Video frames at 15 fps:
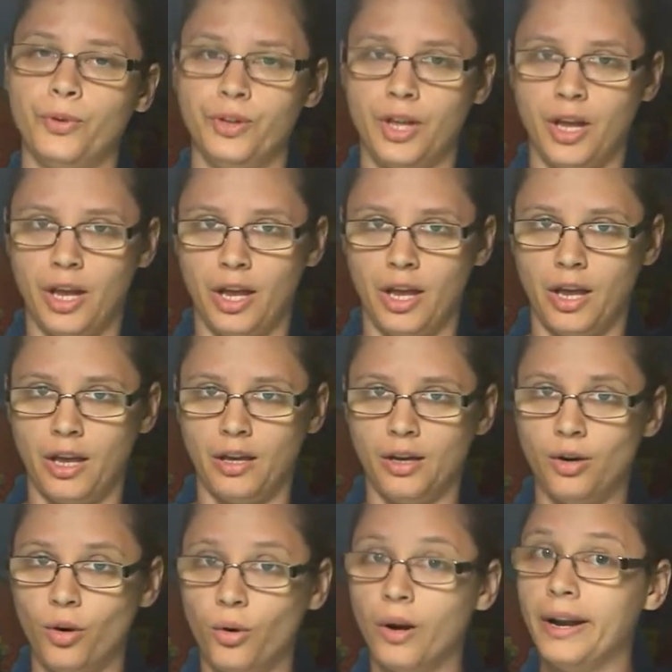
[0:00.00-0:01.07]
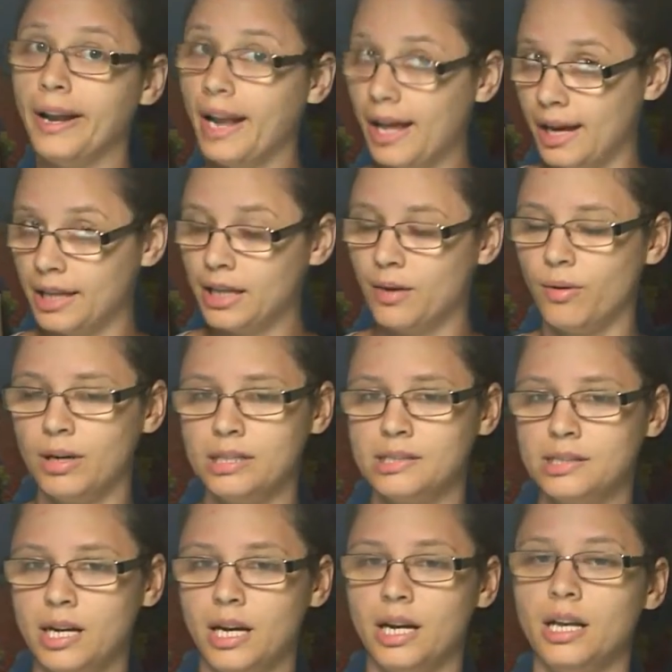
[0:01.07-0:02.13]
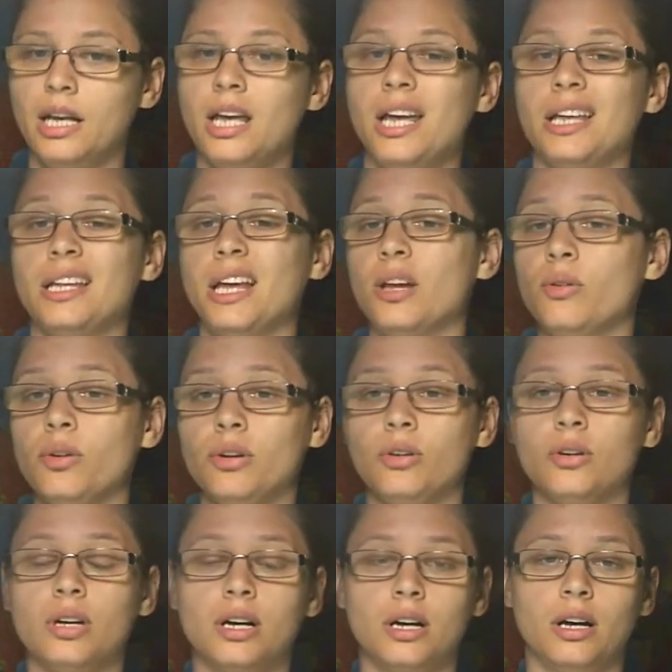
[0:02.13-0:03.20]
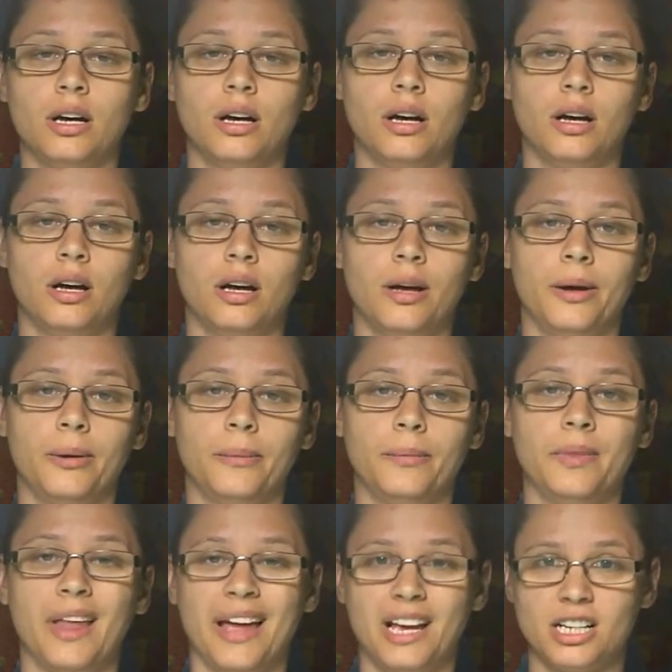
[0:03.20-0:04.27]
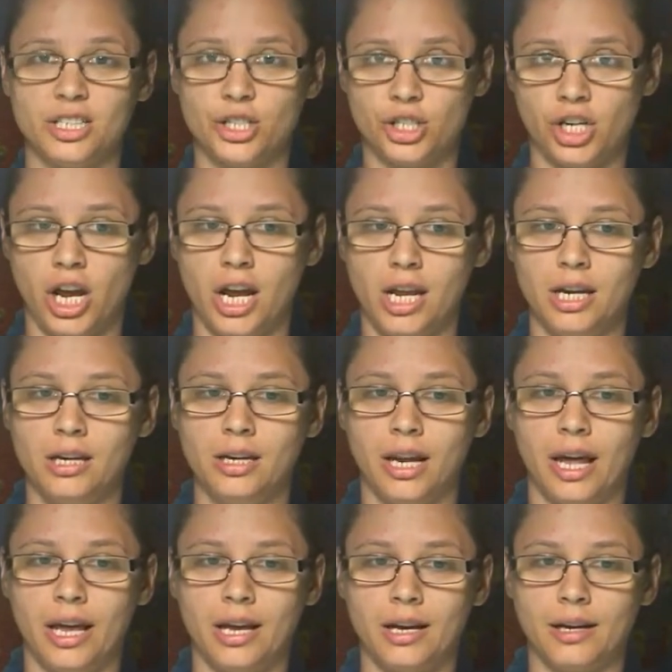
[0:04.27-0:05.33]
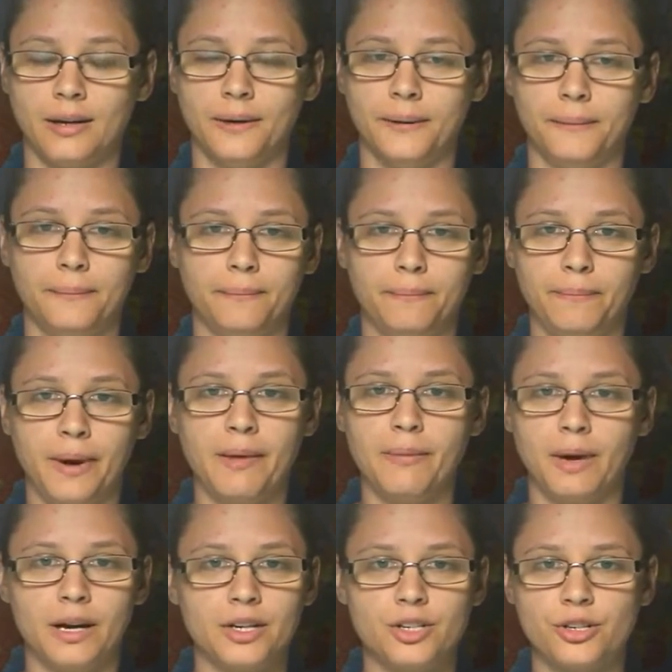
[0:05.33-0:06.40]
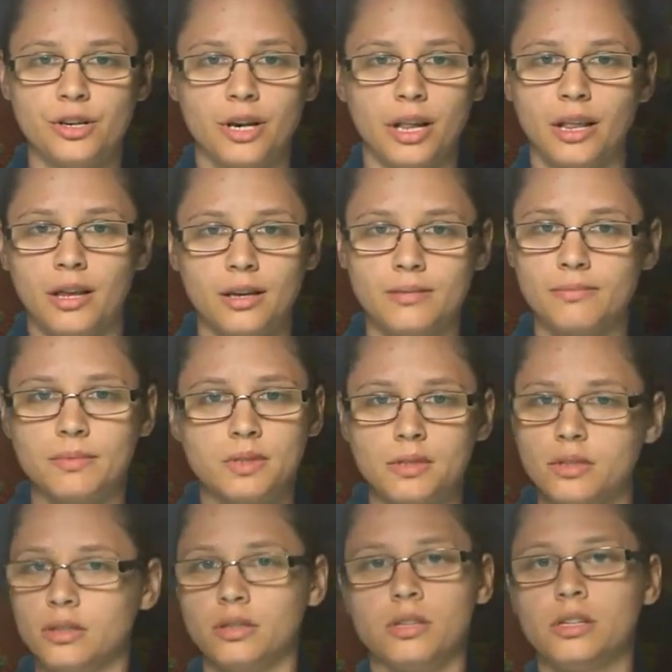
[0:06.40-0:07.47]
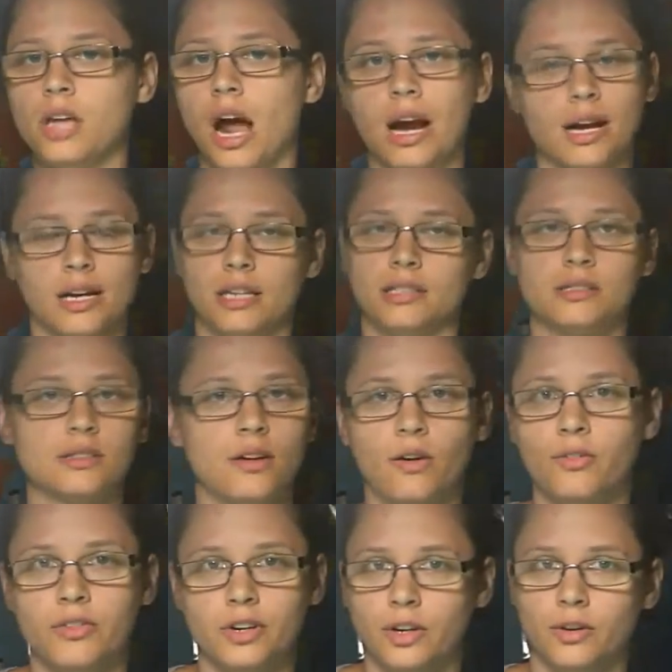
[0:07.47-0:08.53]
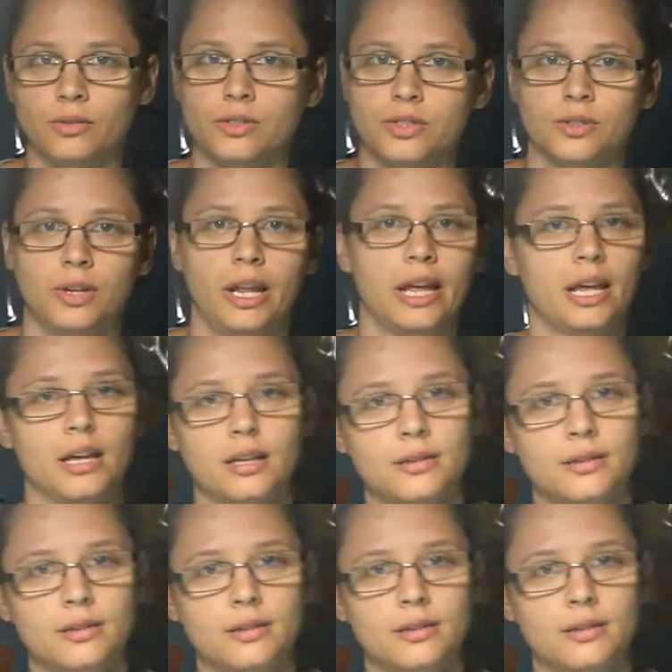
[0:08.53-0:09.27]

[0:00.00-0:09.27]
they go at night, how I said, they look uh, like a shade, like uh, pretty much like darkness overloads you, like